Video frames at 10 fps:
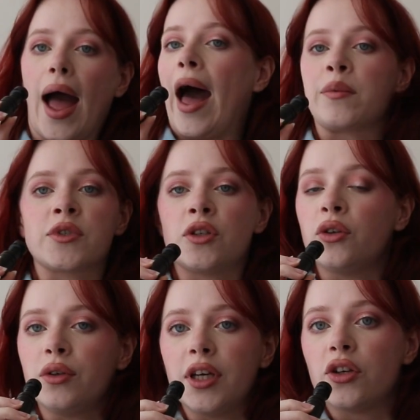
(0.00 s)

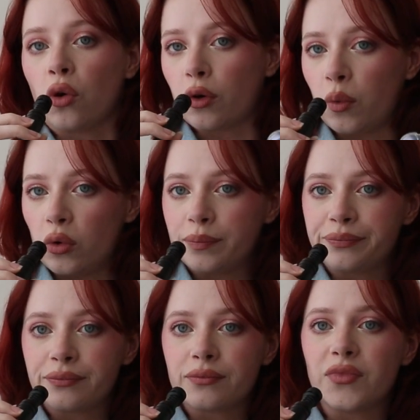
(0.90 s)
absolutely adorable.
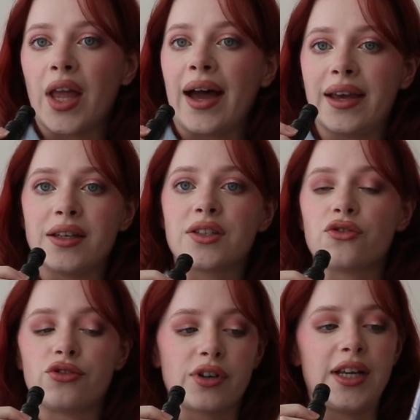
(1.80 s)
That is
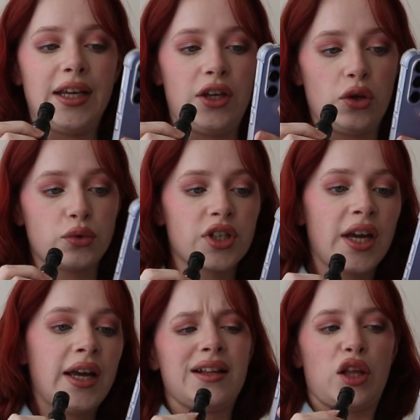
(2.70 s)
really cute.
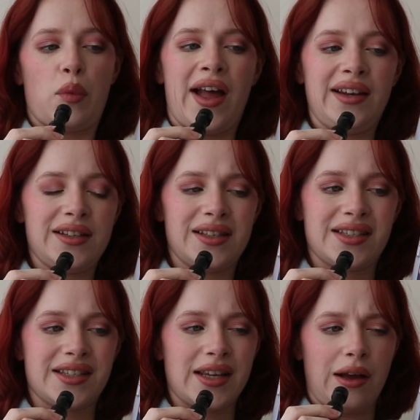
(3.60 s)
The palette
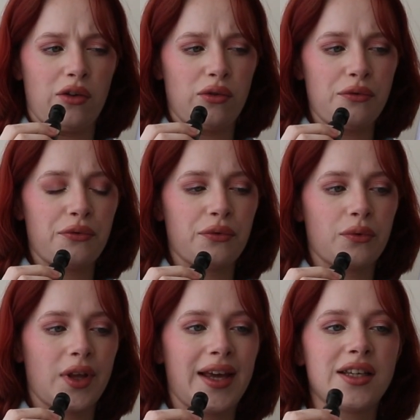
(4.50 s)
itself
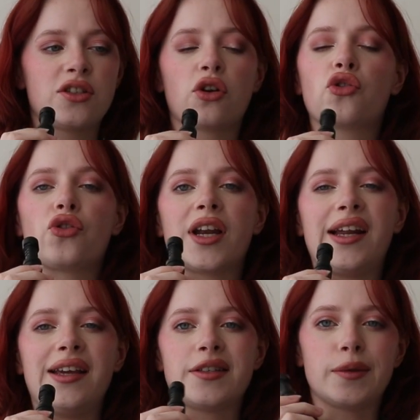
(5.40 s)
is not
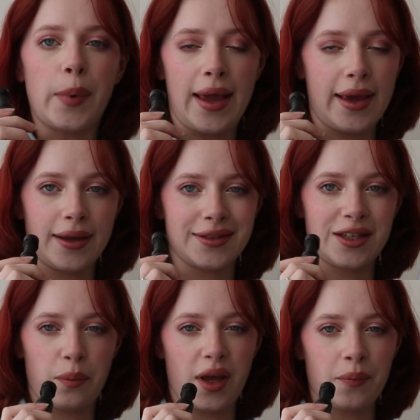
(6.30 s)
really speaking to
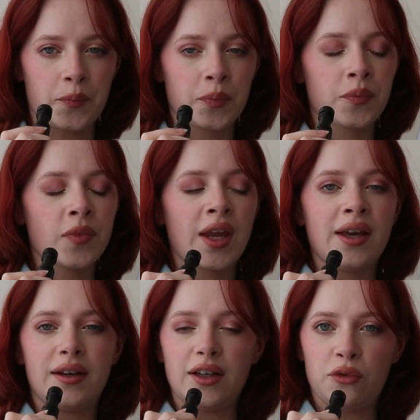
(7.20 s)
me.
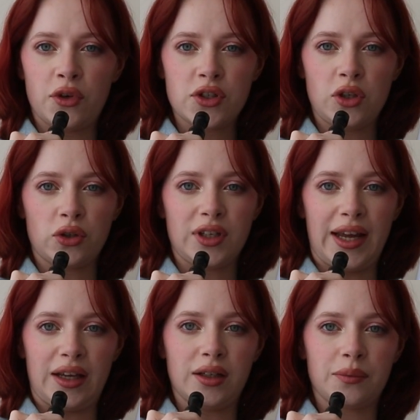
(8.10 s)
It feels a lot
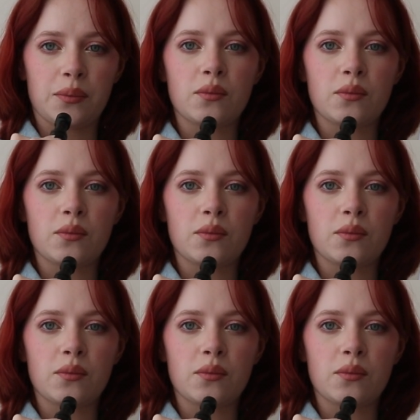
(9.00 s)
like...